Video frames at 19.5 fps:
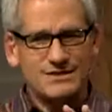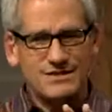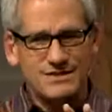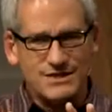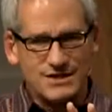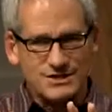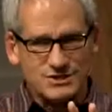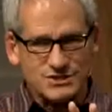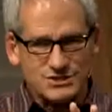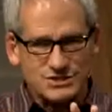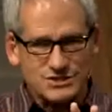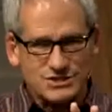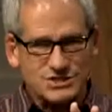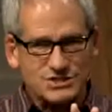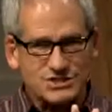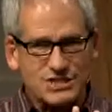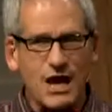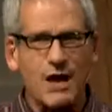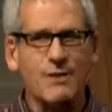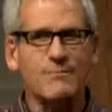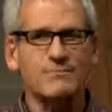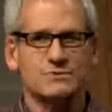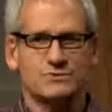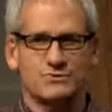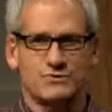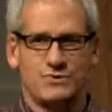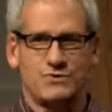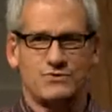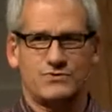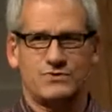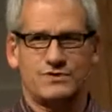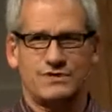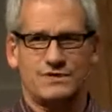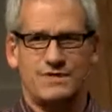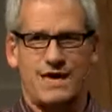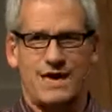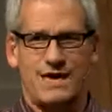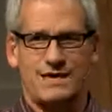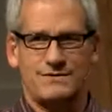There's some truth to
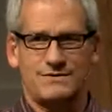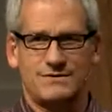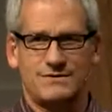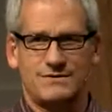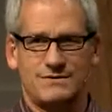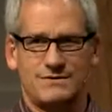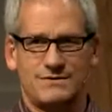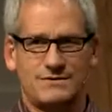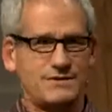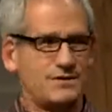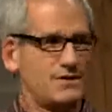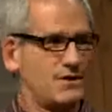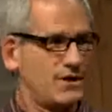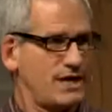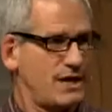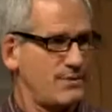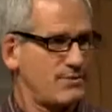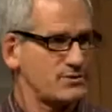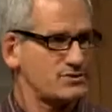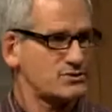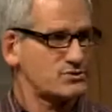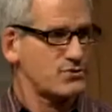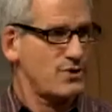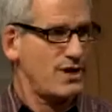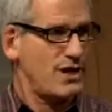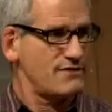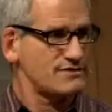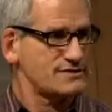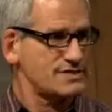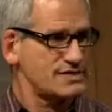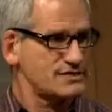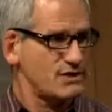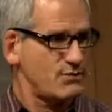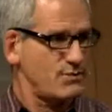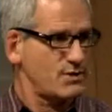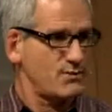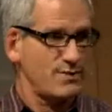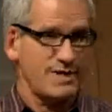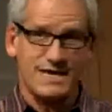that. You know, Hebrews 12 says that
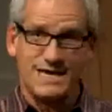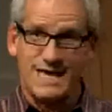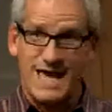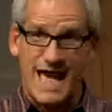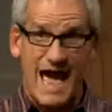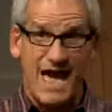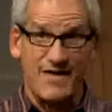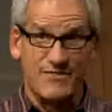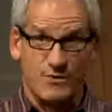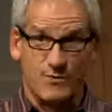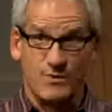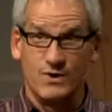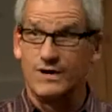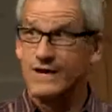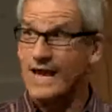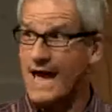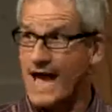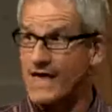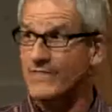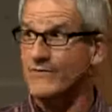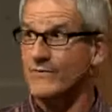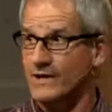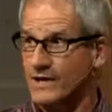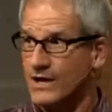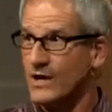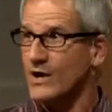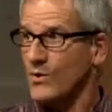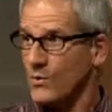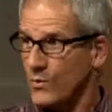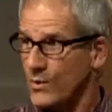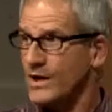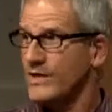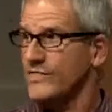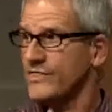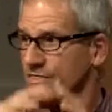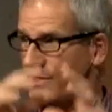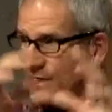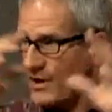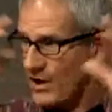when we gather, we're gathering
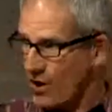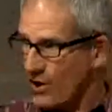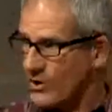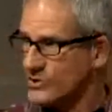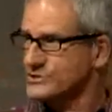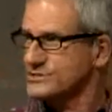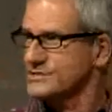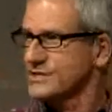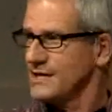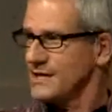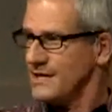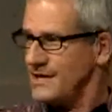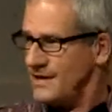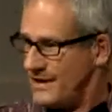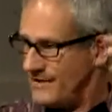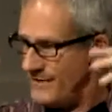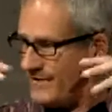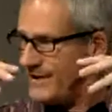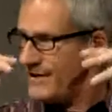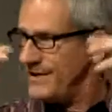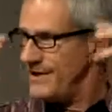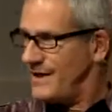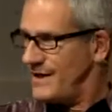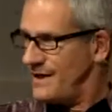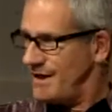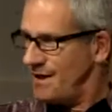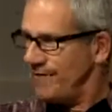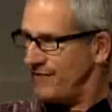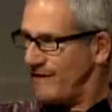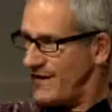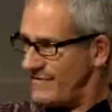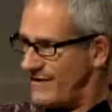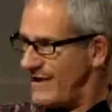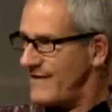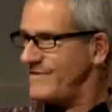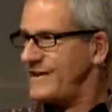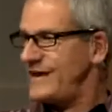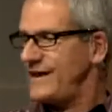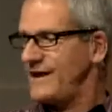with the hosts of, of, of,
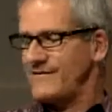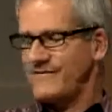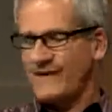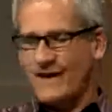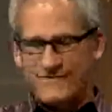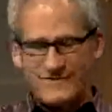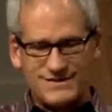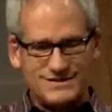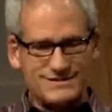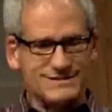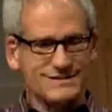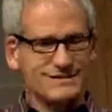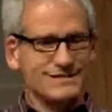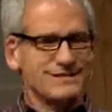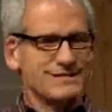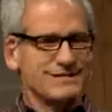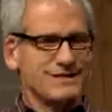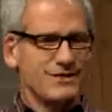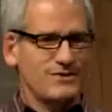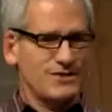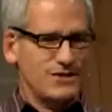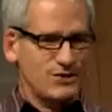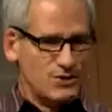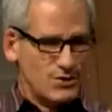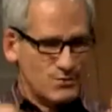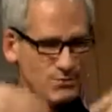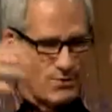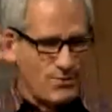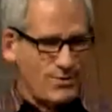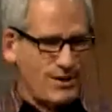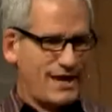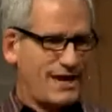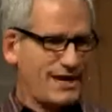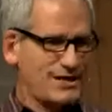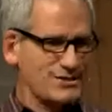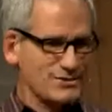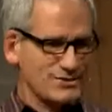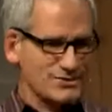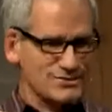heaven, of heaven, You know, the innumerable
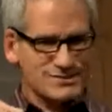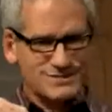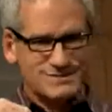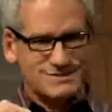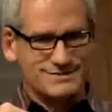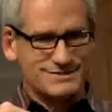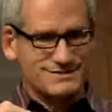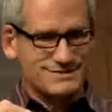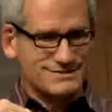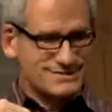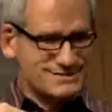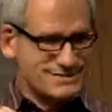angels and,